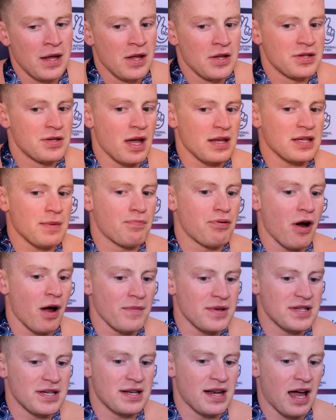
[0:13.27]
So that's a
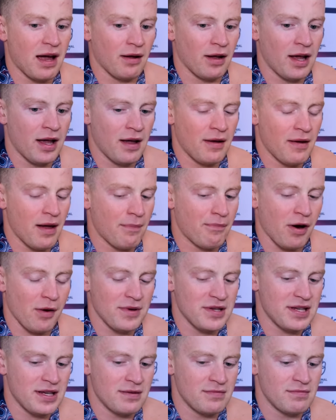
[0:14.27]
promising now, a
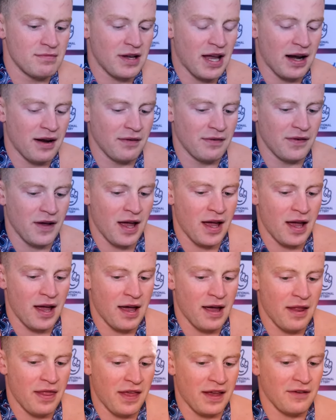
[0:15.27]
promising kind
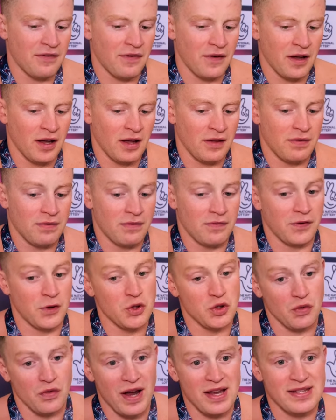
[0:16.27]
of thing for
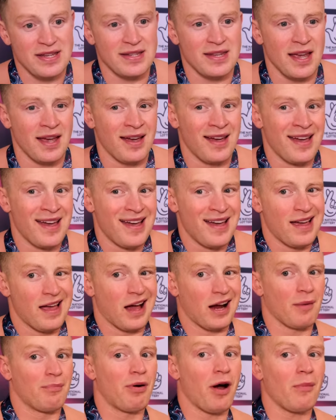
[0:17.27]
future races that
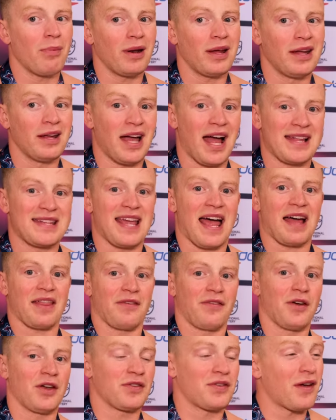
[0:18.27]
I could probably attack the
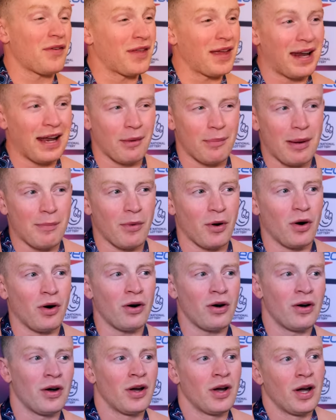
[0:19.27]
first 50 a little bit more.
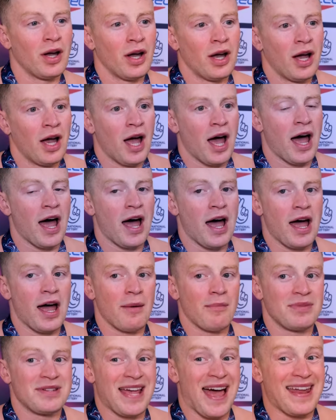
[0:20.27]

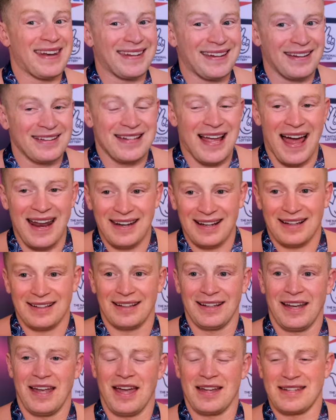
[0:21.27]

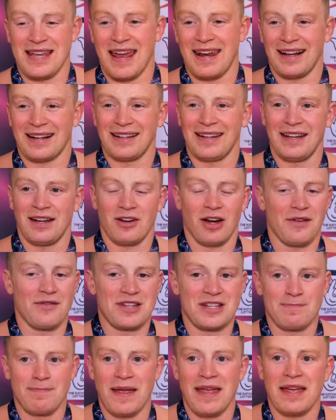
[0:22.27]
Technically, I can't even
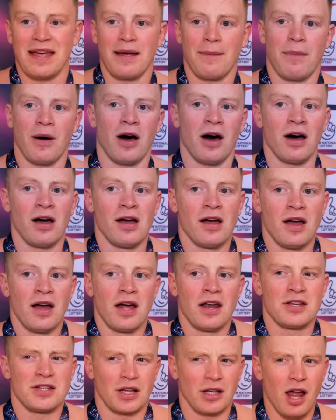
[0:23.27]
speak, but
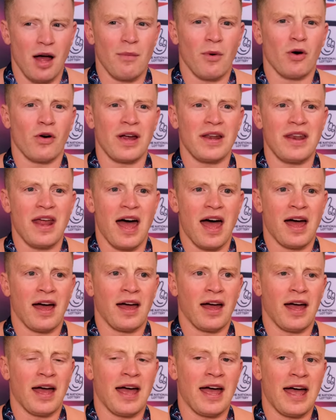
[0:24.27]
there's a lot more in there.
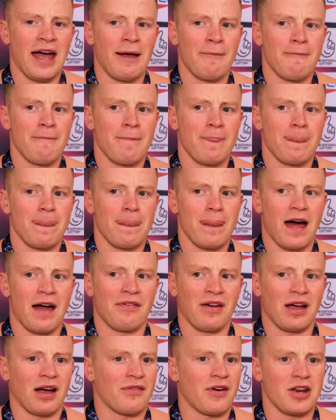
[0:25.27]
I
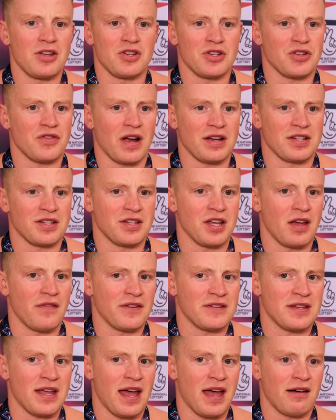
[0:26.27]
think I've only just scratched the
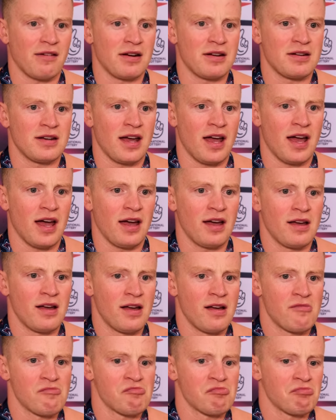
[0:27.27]
surface there, and
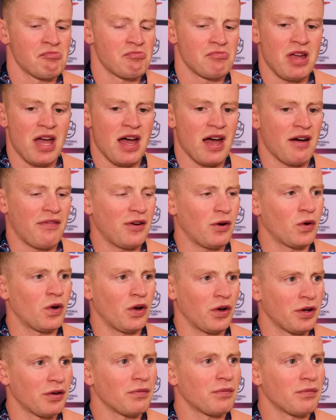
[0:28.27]
yeah, I feel good.